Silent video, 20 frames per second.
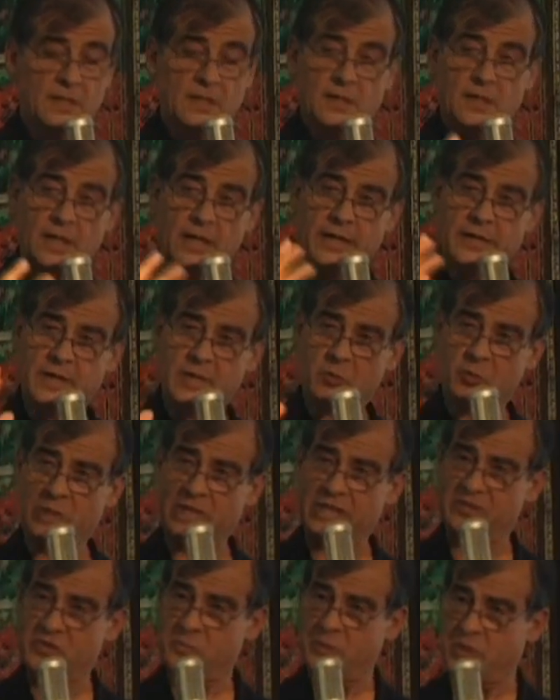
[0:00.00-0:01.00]
and then we
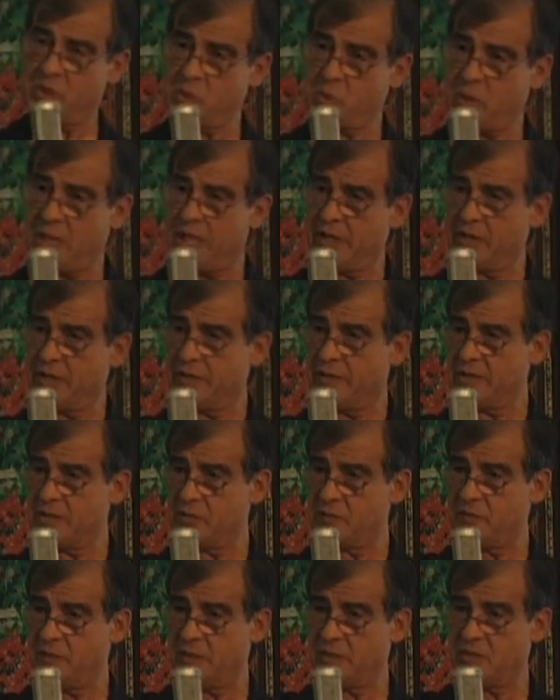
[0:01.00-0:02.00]
have spirituality that is
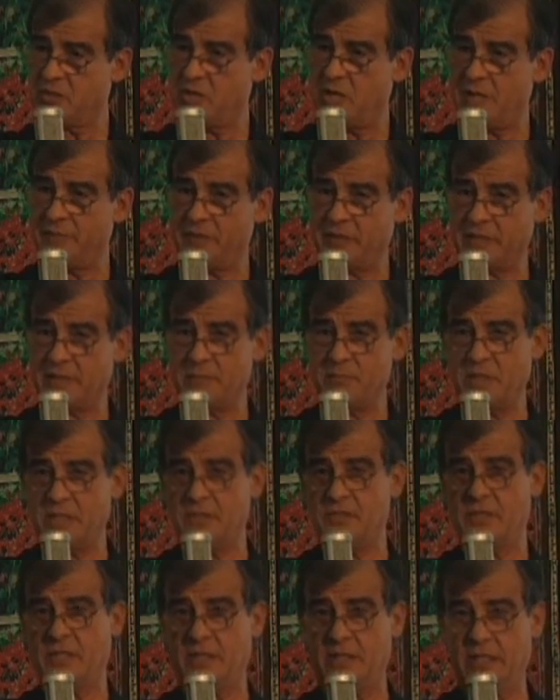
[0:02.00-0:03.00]
philosophic. That
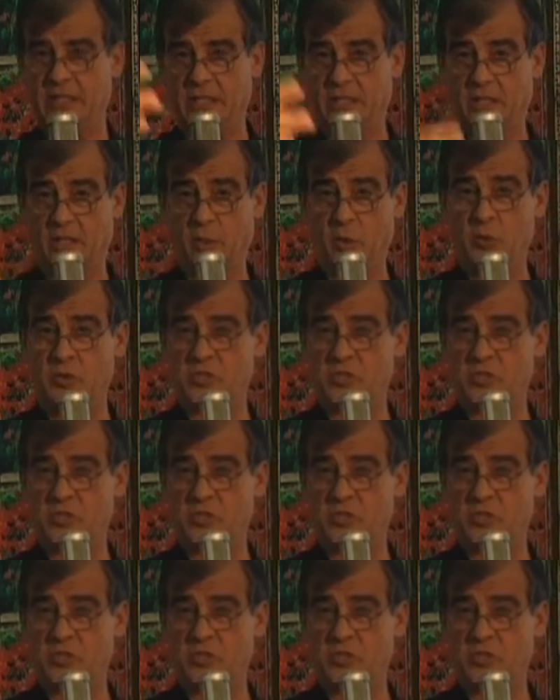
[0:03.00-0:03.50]
means it includes